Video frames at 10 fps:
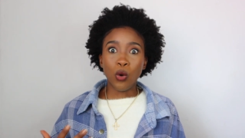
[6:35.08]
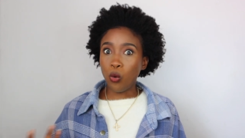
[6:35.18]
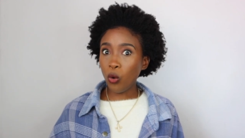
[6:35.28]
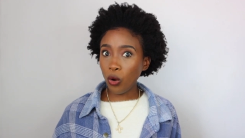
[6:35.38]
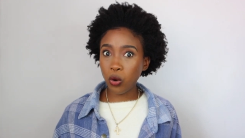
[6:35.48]

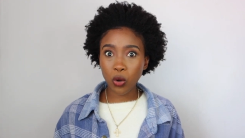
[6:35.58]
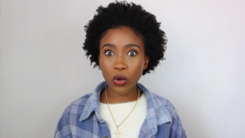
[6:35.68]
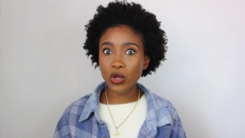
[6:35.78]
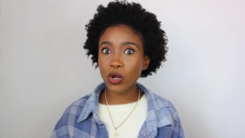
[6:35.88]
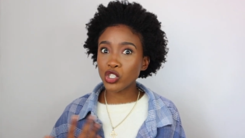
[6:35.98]
whoo,
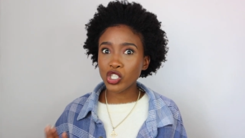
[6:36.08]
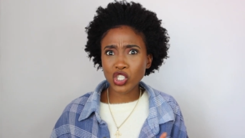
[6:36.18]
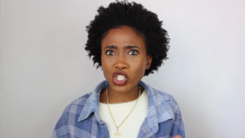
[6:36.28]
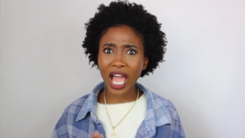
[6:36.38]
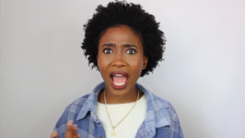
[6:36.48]
you know, just
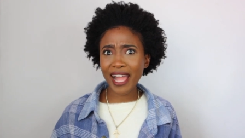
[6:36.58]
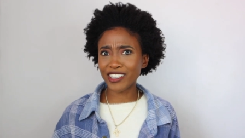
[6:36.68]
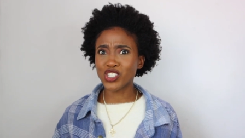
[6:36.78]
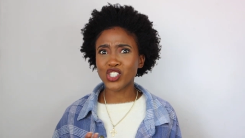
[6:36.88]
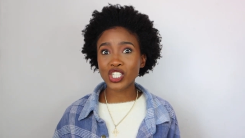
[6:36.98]

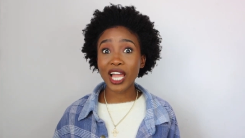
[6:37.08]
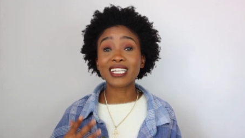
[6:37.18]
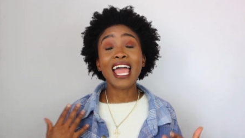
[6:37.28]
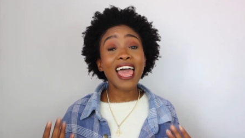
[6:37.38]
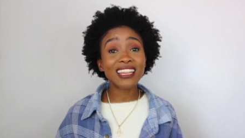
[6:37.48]
chat, just
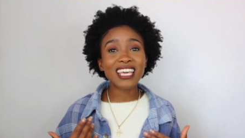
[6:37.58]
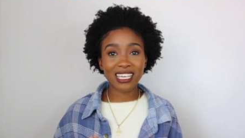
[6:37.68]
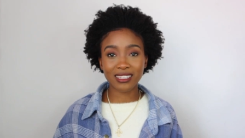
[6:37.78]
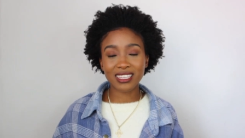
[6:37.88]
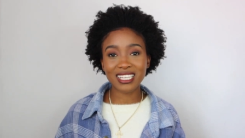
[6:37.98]
chat. And the
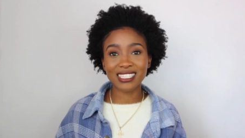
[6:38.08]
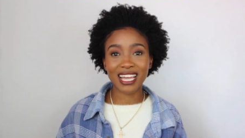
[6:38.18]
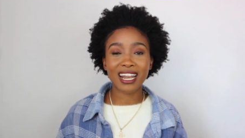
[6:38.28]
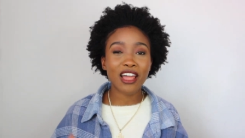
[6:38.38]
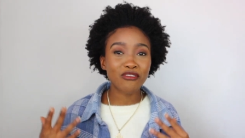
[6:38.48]
other thing is
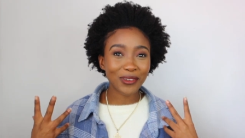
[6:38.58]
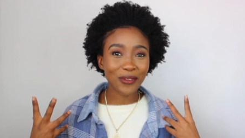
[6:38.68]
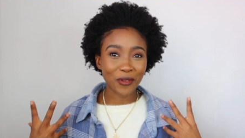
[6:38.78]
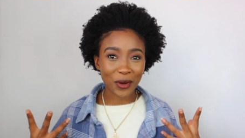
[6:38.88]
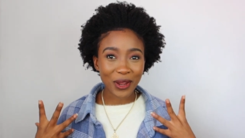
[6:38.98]
that I've
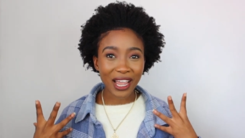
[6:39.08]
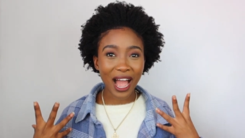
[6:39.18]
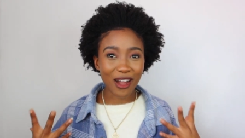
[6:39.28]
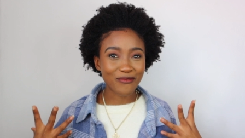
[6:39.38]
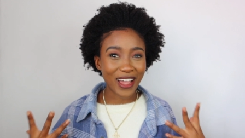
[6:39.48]
been wearing
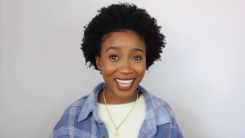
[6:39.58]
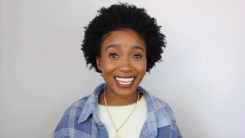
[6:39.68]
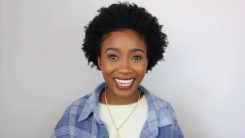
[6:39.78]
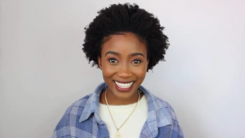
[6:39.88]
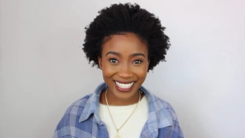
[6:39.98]
out my hair
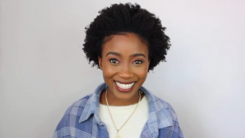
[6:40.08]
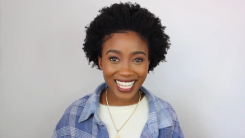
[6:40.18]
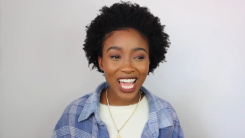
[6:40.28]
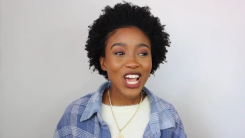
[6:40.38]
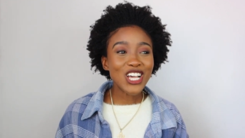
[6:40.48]
like this.
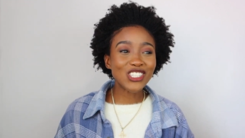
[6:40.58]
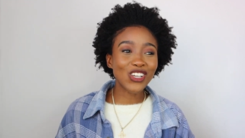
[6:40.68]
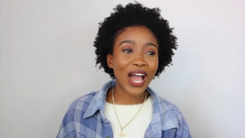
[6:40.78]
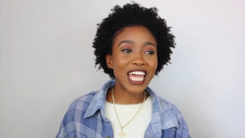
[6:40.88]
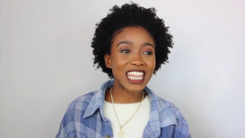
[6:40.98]

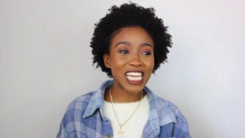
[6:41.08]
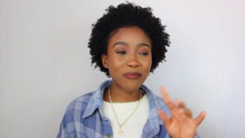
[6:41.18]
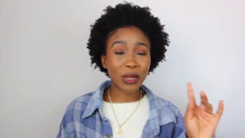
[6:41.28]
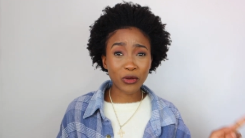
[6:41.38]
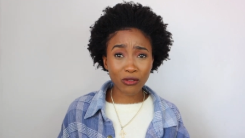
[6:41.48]
So I think
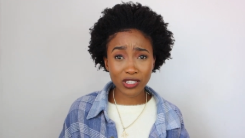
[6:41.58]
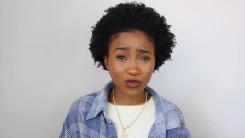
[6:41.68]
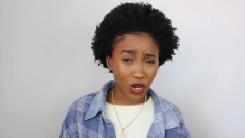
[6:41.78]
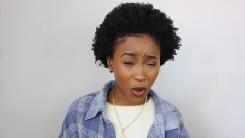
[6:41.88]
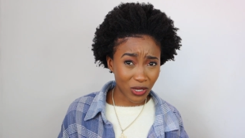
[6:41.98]
my previous
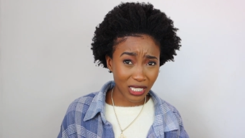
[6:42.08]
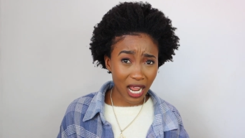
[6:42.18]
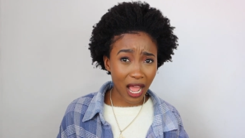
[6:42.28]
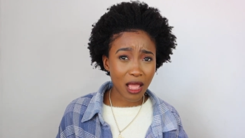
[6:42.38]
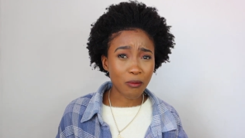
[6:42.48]
video was in
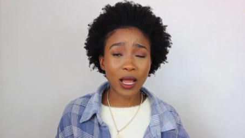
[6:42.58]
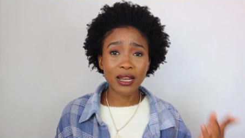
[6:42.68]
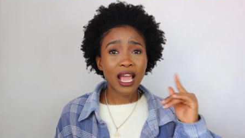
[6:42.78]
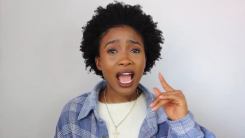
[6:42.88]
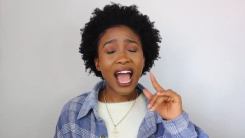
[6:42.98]
a high bun.
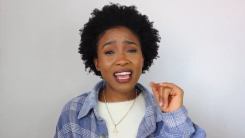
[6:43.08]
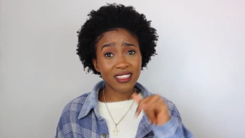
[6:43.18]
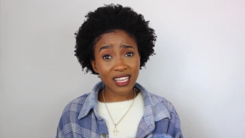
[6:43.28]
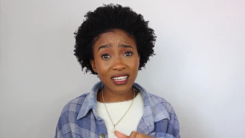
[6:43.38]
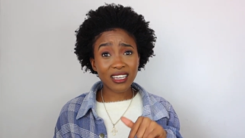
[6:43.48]
I
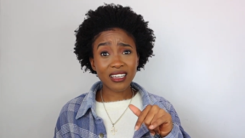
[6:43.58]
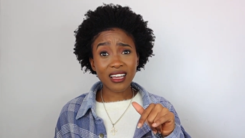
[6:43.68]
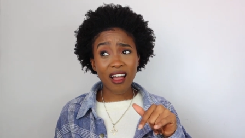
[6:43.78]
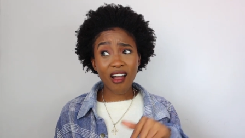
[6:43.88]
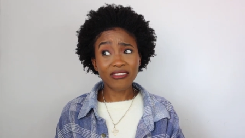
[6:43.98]
think
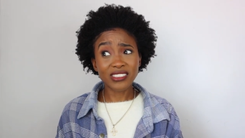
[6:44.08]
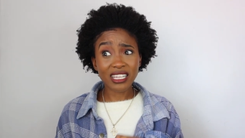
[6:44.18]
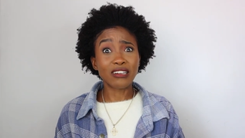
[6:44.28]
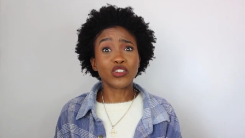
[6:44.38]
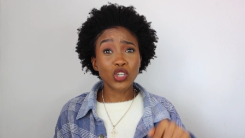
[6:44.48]
after
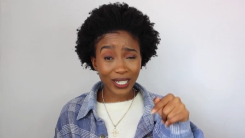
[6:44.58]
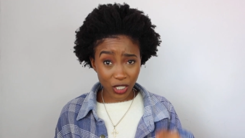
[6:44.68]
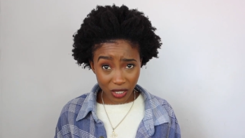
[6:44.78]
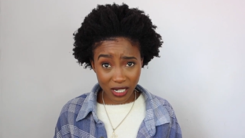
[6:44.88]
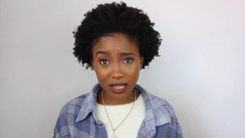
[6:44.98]
that video I
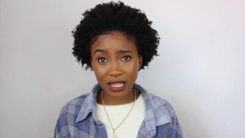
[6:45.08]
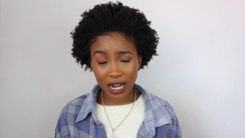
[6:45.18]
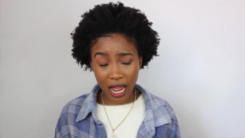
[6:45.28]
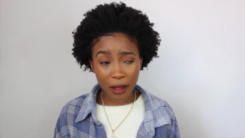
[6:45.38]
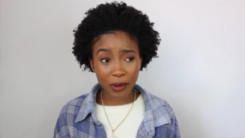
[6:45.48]
took out that
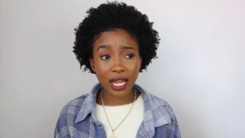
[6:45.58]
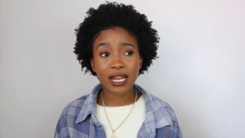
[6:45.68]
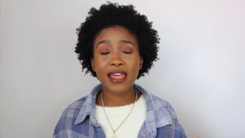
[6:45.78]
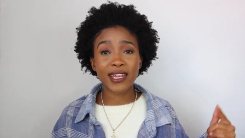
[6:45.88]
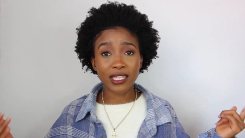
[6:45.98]
hair
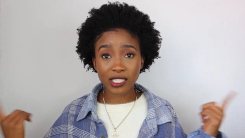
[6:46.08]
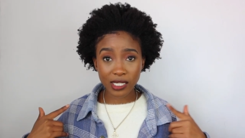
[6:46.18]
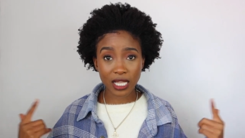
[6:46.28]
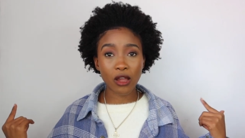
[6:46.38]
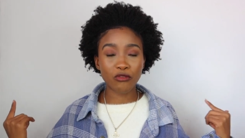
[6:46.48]
band, and this
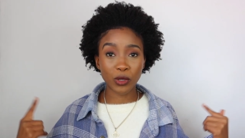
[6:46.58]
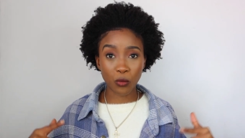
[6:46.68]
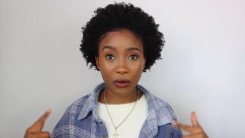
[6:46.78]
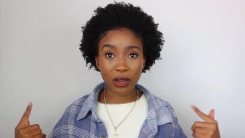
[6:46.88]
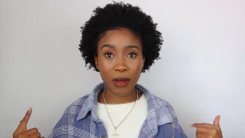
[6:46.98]
is how I've been
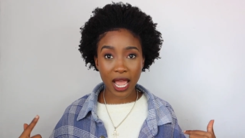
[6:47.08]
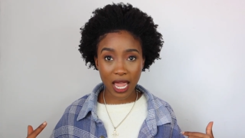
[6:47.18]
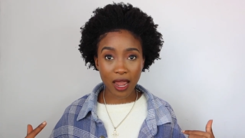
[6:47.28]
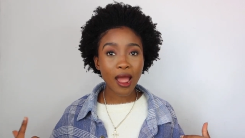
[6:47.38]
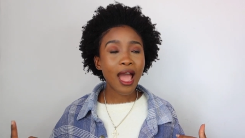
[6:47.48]
wearing my
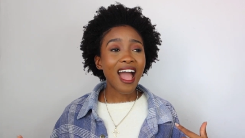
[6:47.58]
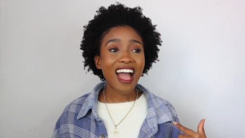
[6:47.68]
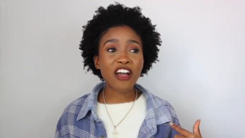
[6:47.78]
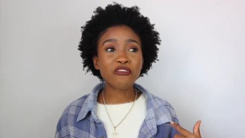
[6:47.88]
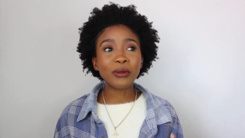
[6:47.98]
hair.
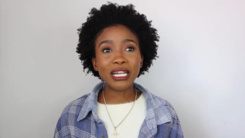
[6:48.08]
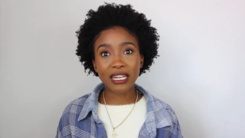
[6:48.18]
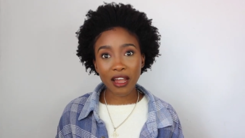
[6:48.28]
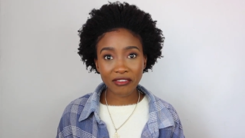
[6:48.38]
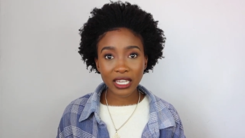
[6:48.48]
I've been
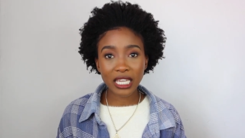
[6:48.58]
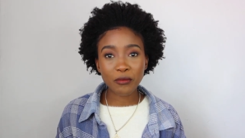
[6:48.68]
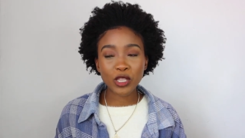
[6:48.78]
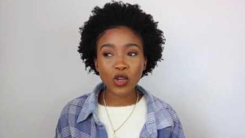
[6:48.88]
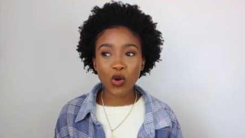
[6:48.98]
loving it,
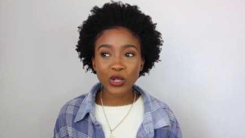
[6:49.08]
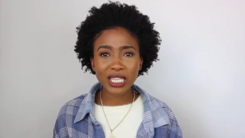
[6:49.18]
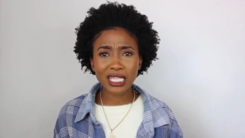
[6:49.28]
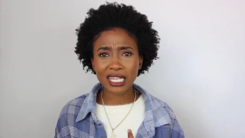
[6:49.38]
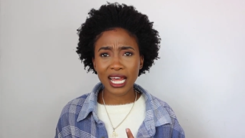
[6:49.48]
but the only
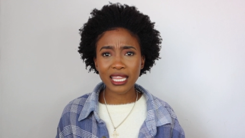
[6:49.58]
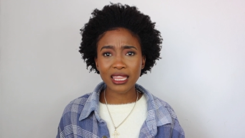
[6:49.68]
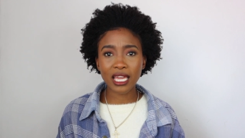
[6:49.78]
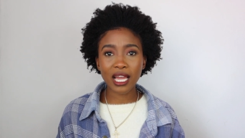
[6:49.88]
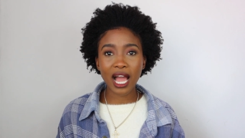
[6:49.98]
thing that I
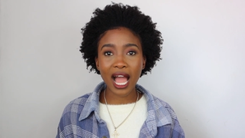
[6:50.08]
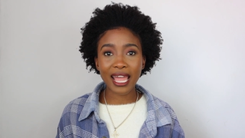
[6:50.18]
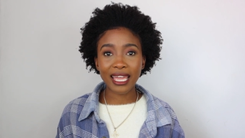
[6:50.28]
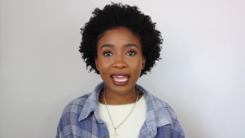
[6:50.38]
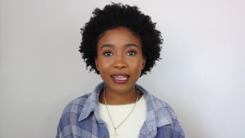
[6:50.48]
think
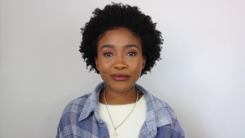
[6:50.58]
I